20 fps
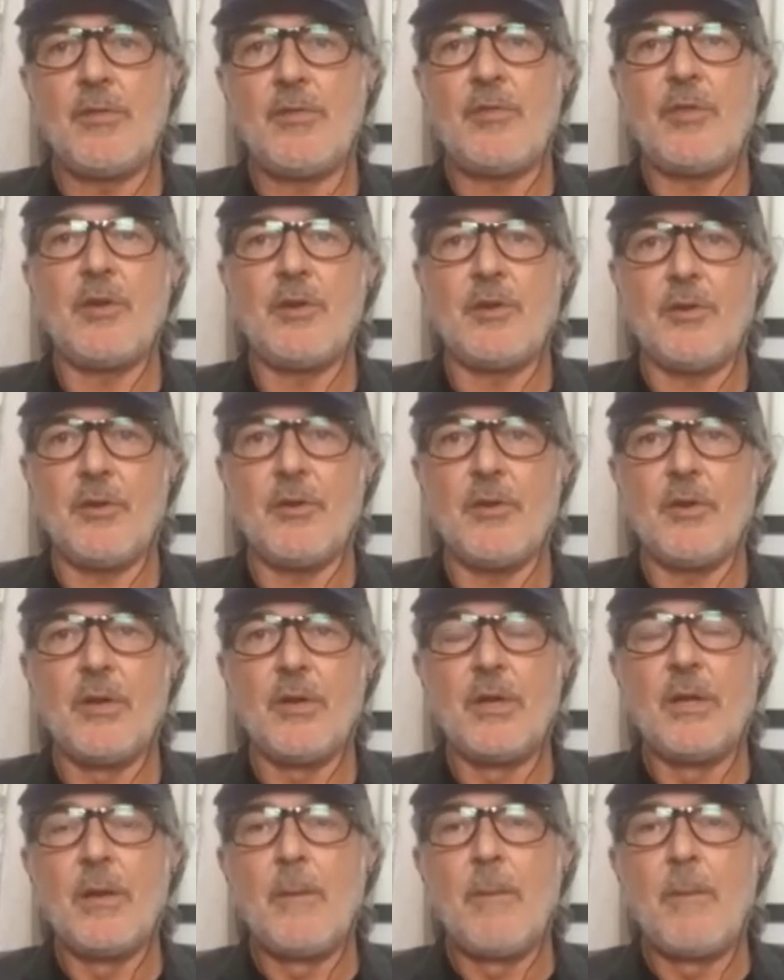theater,
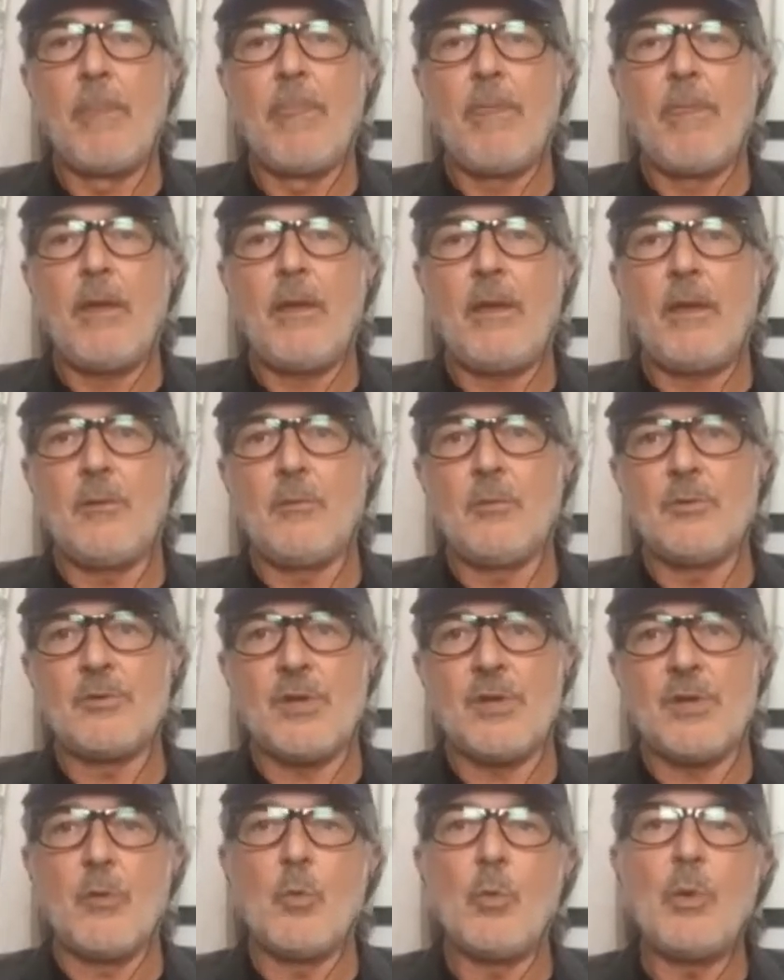and it was
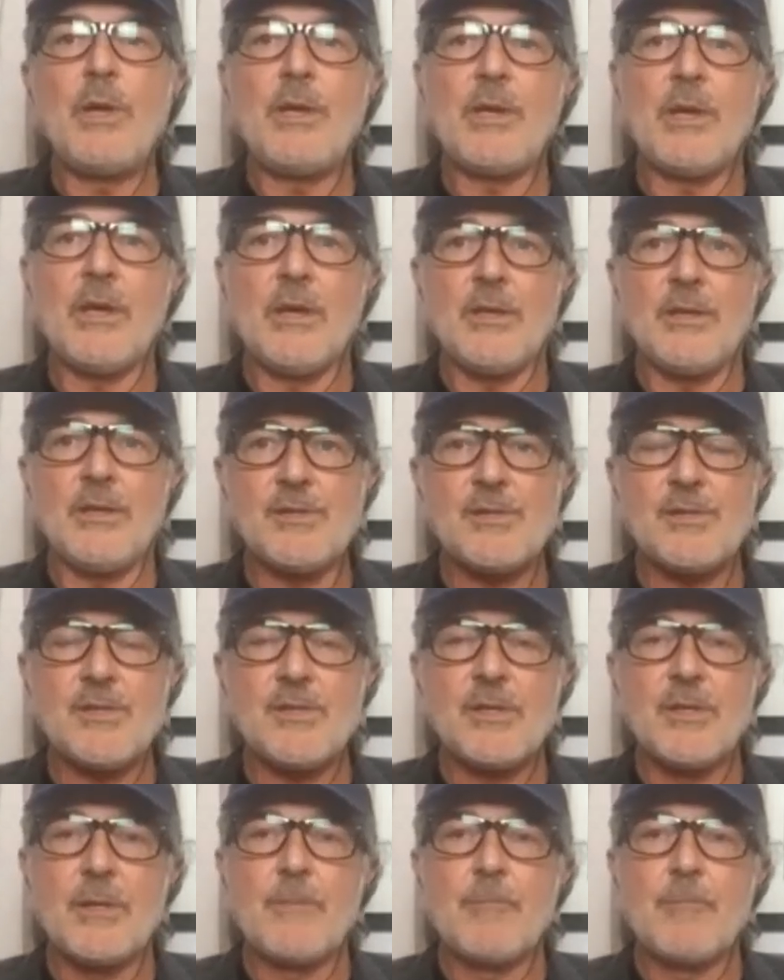on the weekends.